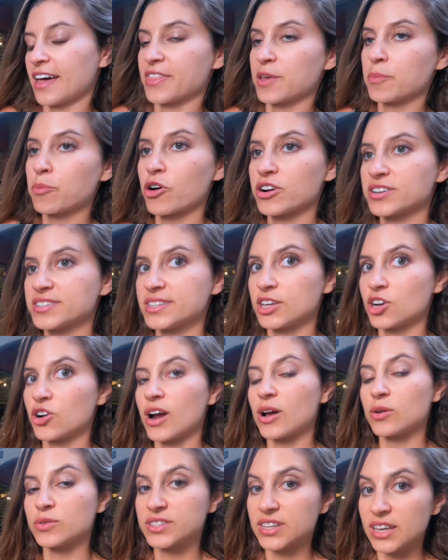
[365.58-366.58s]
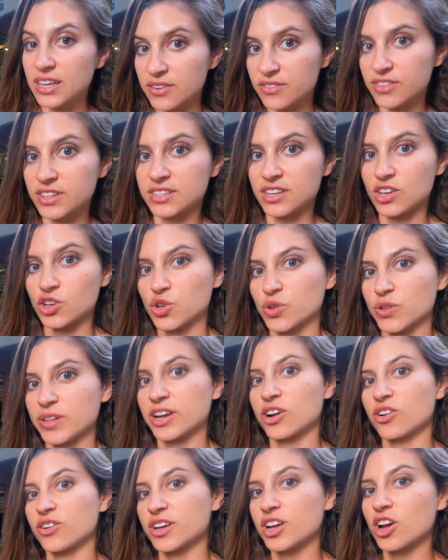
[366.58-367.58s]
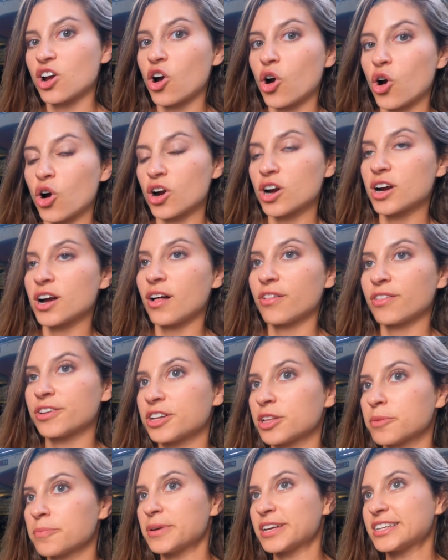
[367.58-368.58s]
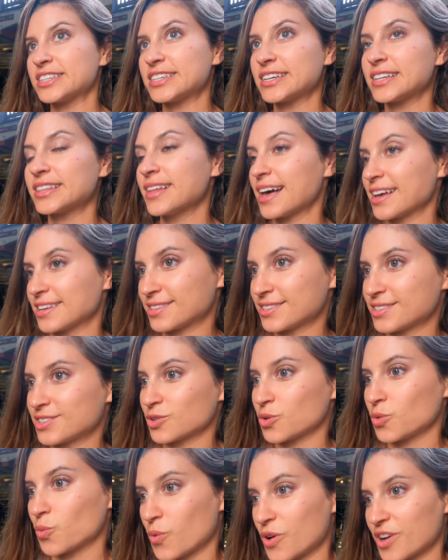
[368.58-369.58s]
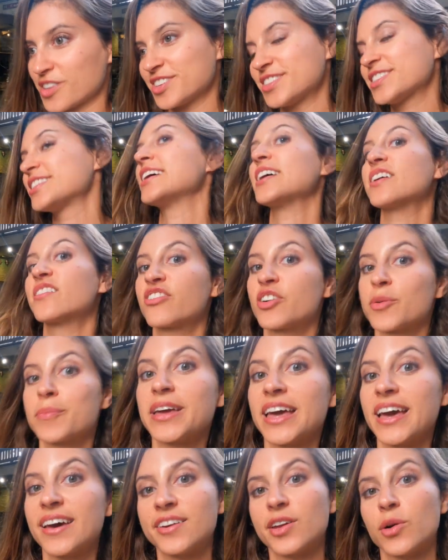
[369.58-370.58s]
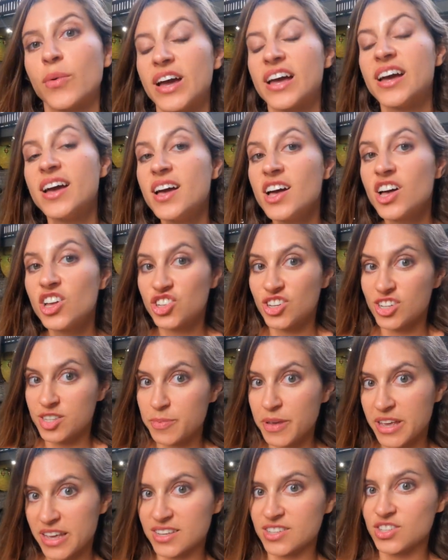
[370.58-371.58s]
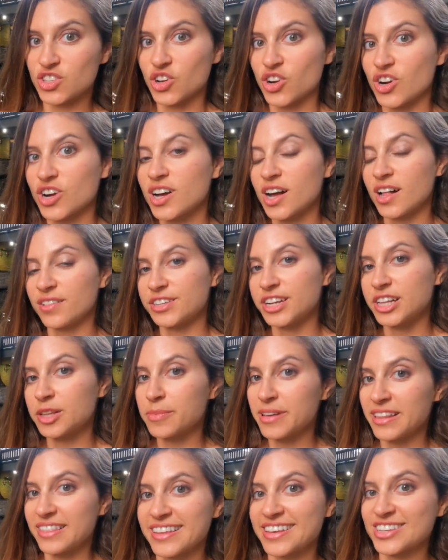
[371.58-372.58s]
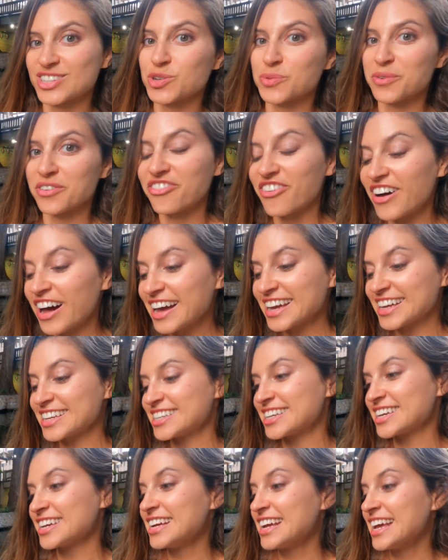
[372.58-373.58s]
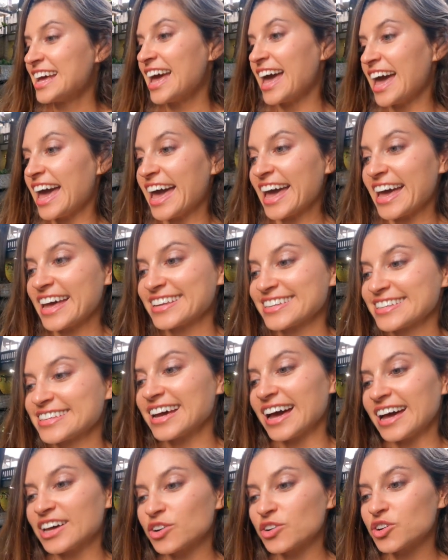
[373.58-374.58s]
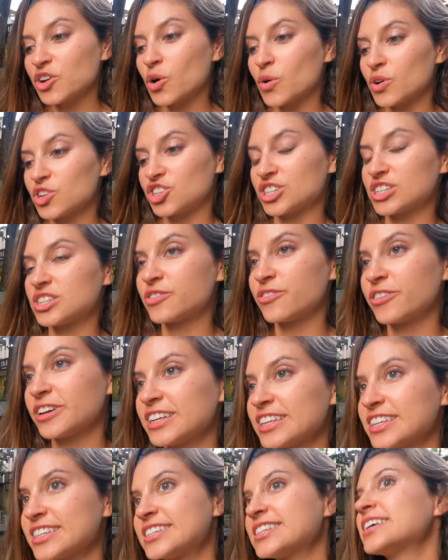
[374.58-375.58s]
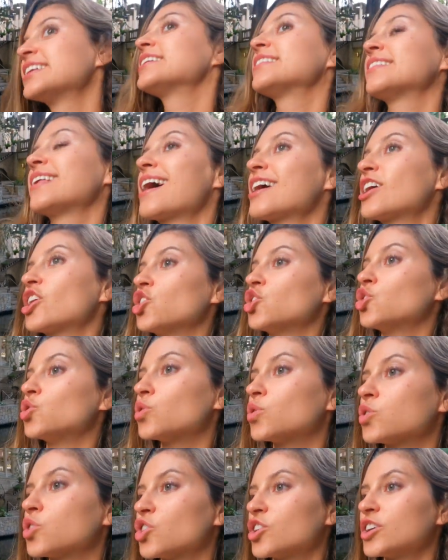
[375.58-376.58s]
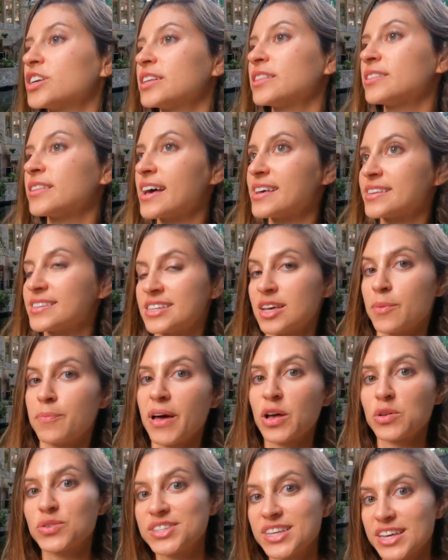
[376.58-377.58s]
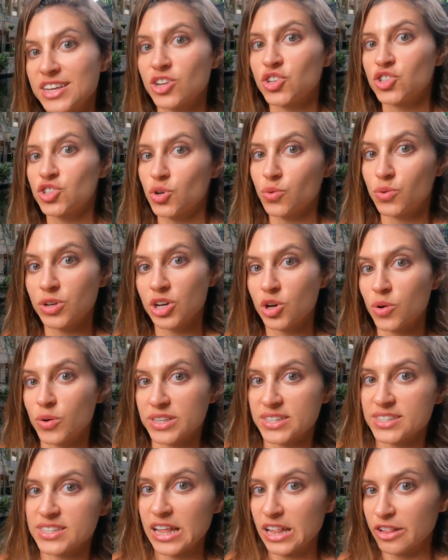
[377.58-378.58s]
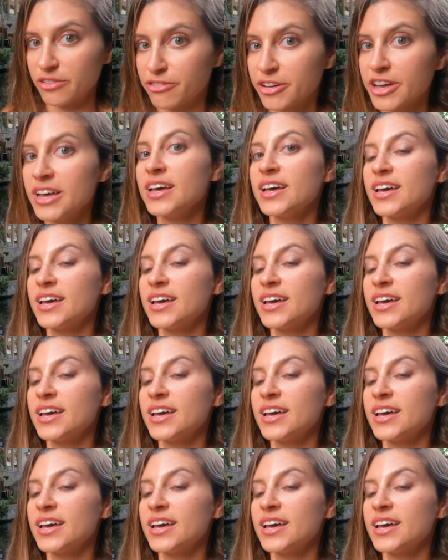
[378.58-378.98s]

and the parts that are outside of the central area are a little bit less worth seeing, for me anyway, just because they're a little bit less refined. And I don't know, it just feels like you learn less about San Antonio itself